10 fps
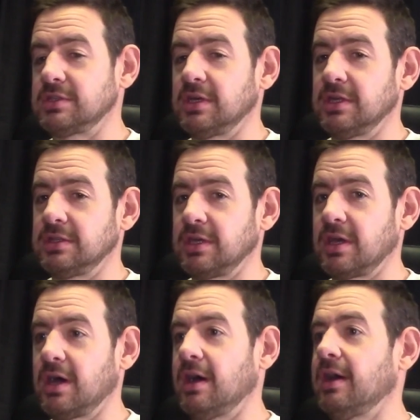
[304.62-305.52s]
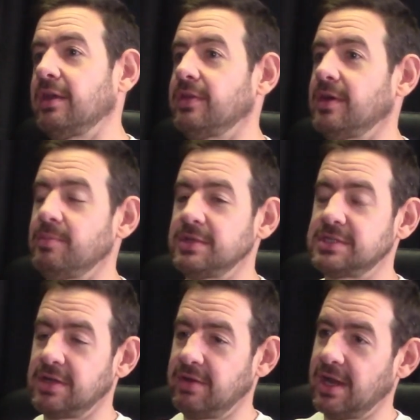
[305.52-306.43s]
the car, the
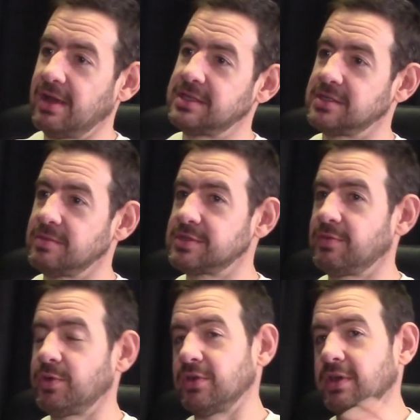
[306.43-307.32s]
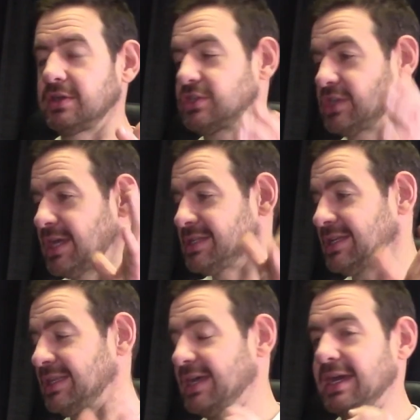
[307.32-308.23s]
material items, if we're not
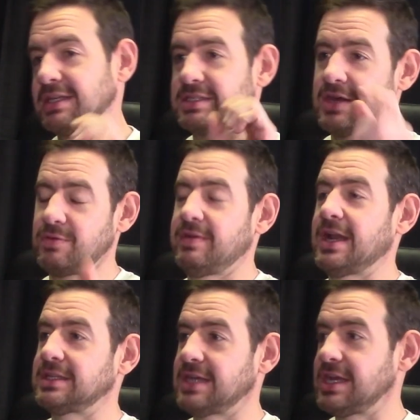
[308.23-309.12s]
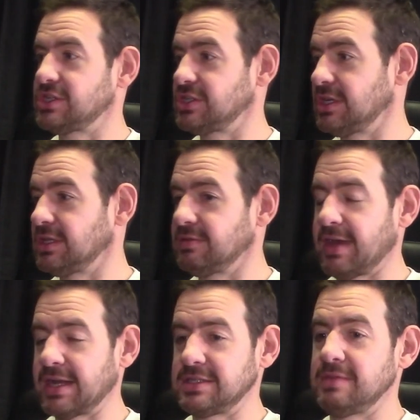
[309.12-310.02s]
chasing that external validation and the
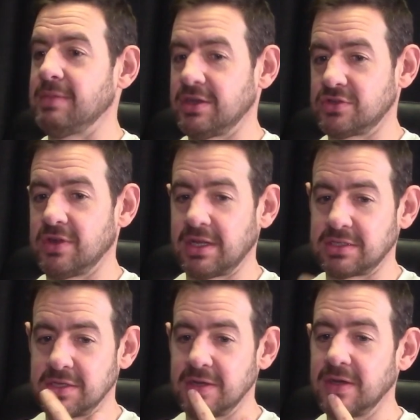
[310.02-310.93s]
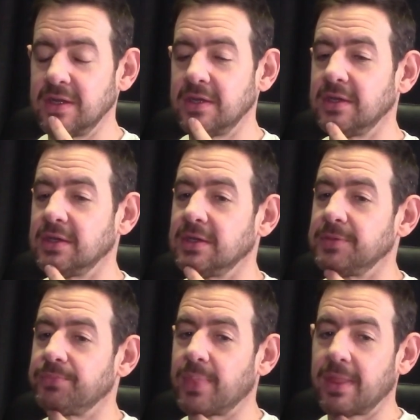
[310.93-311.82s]
vanity metrics and
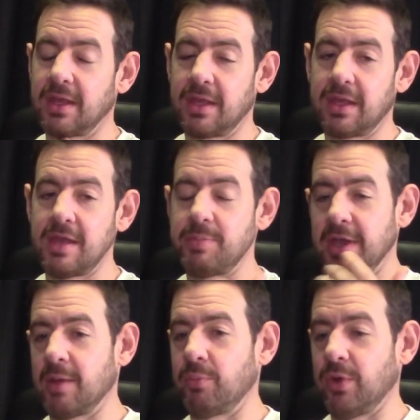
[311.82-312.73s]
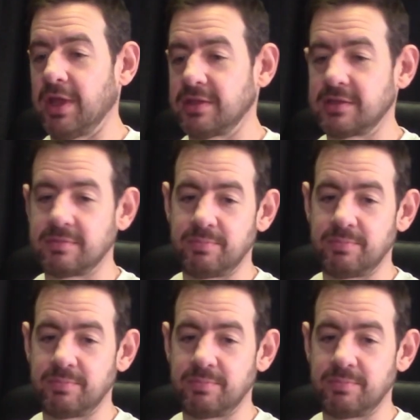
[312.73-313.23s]
keeping up with